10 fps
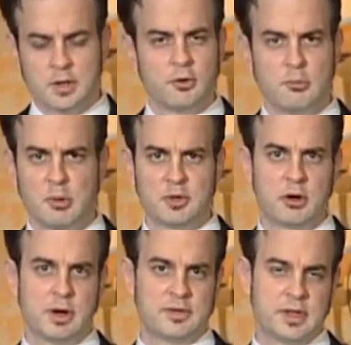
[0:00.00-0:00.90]
So a moment
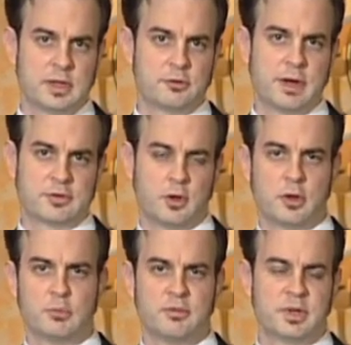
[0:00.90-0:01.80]
ago, I said it tracks
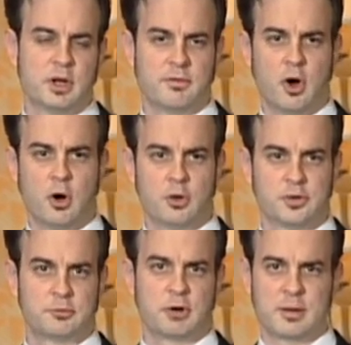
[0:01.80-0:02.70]
the movement of all
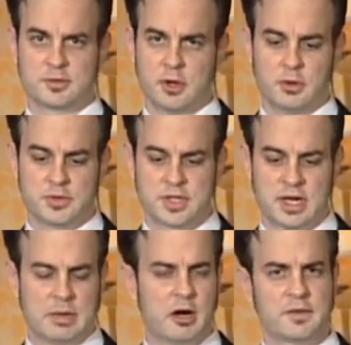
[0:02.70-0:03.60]
subscribers all the
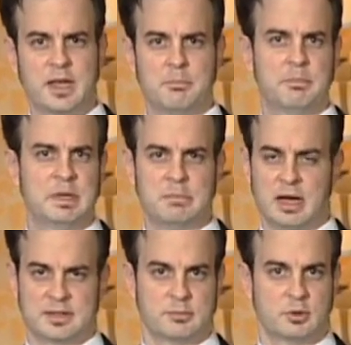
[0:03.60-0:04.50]
time. How could that be
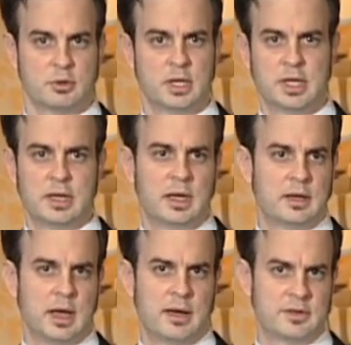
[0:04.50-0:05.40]
possible?
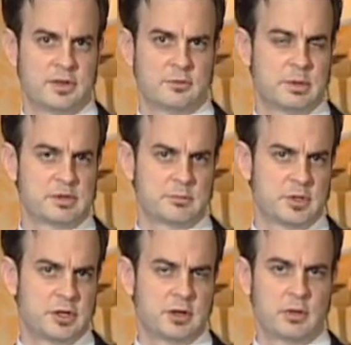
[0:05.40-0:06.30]
Obviously,
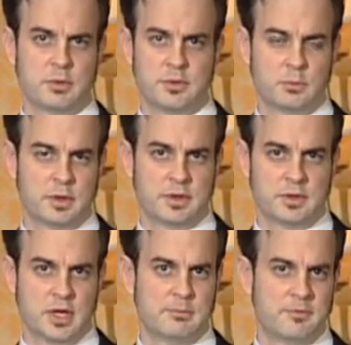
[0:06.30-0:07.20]
particularly with a
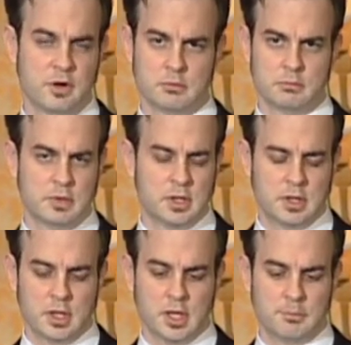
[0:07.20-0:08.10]
dumb phone.
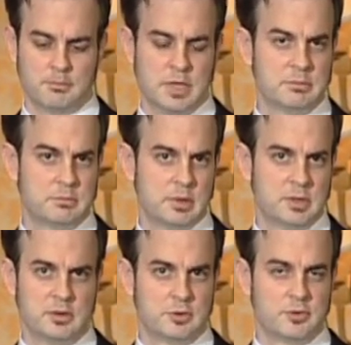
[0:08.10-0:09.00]
I
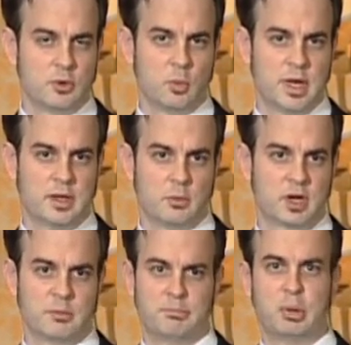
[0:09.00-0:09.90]
mean, there's no way that we're
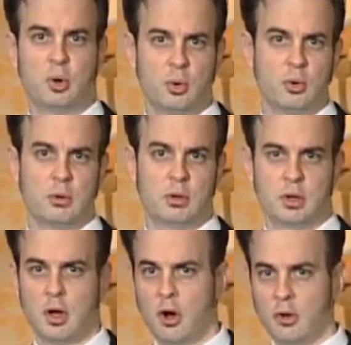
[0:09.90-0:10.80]
going to pull
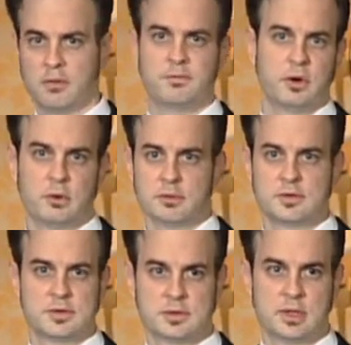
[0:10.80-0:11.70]
all the
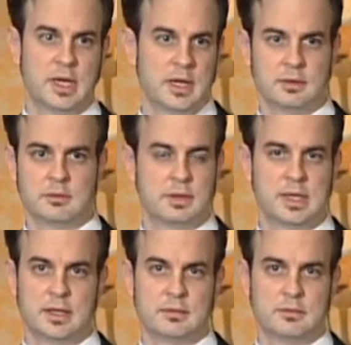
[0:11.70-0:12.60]
phones and
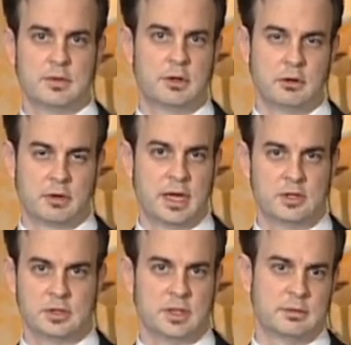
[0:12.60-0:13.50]
get their
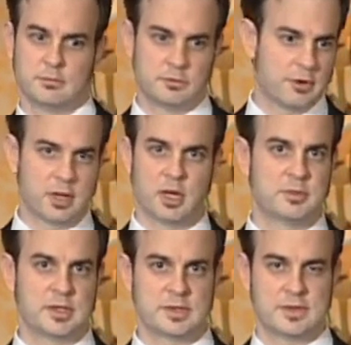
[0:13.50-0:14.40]
location and try to
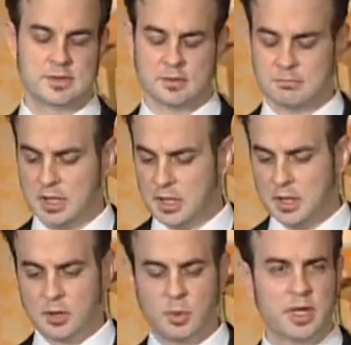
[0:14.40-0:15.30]
update the system.
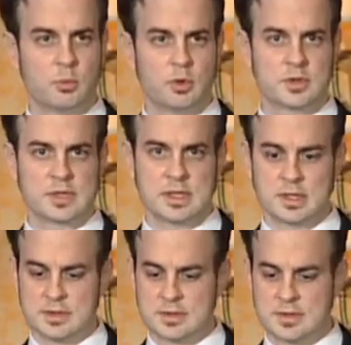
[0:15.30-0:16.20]
The way it works
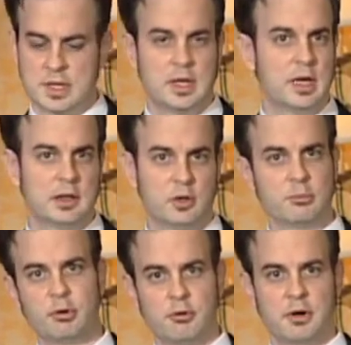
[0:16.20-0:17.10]
is a little
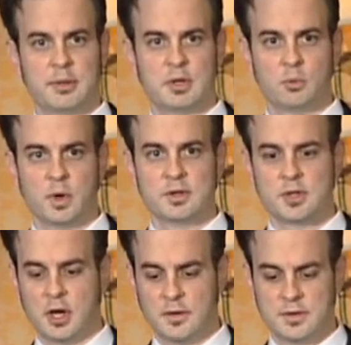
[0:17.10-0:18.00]
program that
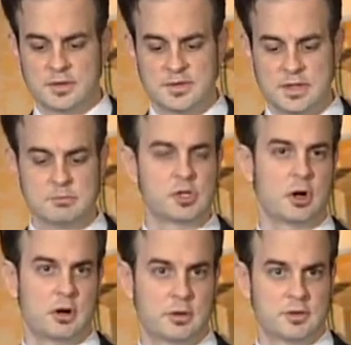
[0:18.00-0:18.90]
runs on the SIM
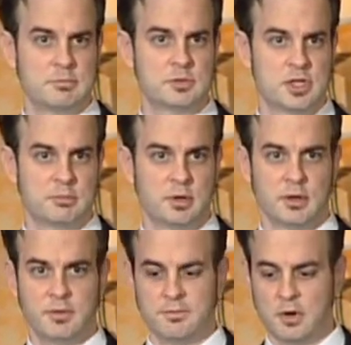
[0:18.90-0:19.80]
chip
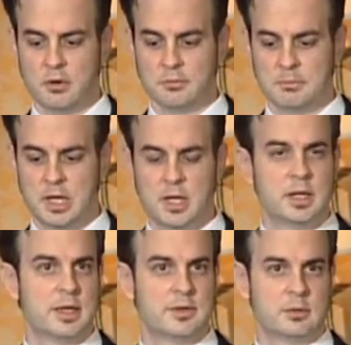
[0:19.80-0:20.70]
of the phone.
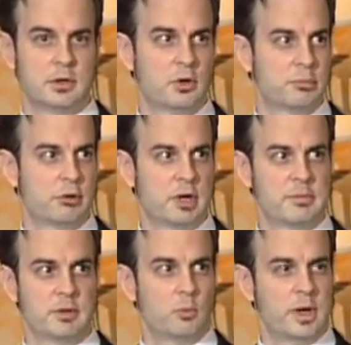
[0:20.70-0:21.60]
It's a little program
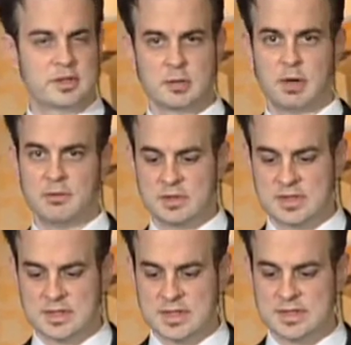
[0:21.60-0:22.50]
that wakes up every
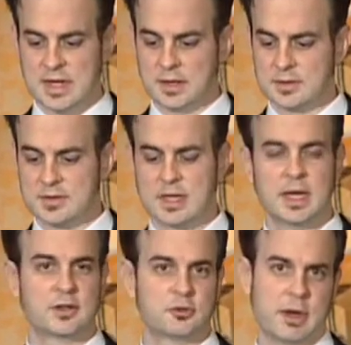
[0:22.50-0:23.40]
60 seconds,
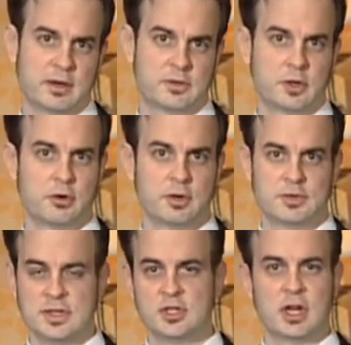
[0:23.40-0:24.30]
extracts the current
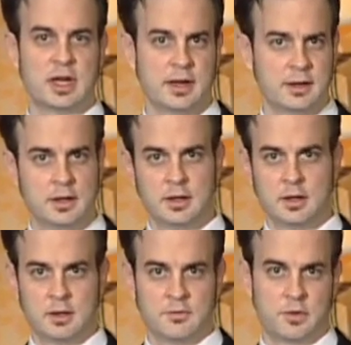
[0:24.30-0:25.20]
CGI
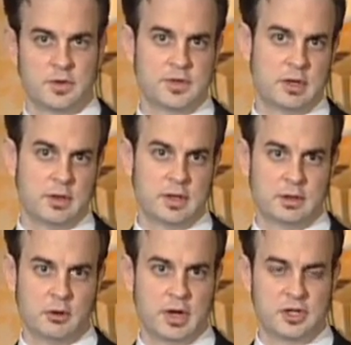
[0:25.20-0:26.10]
for the cell
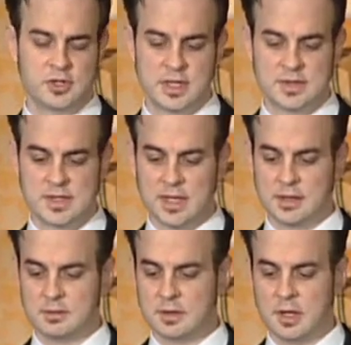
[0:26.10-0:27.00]
location that it's
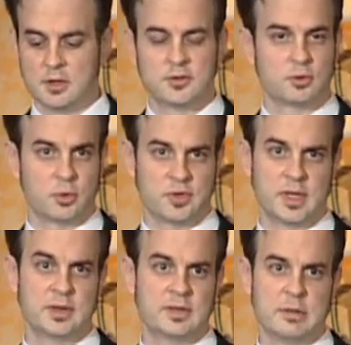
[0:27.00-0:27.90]
in, stores it
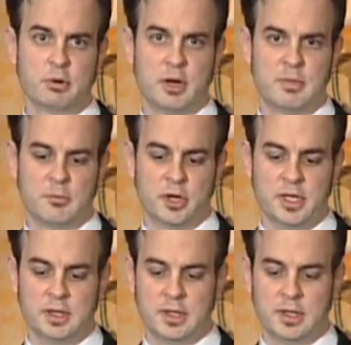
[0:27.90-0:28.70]
in a TPROM memory,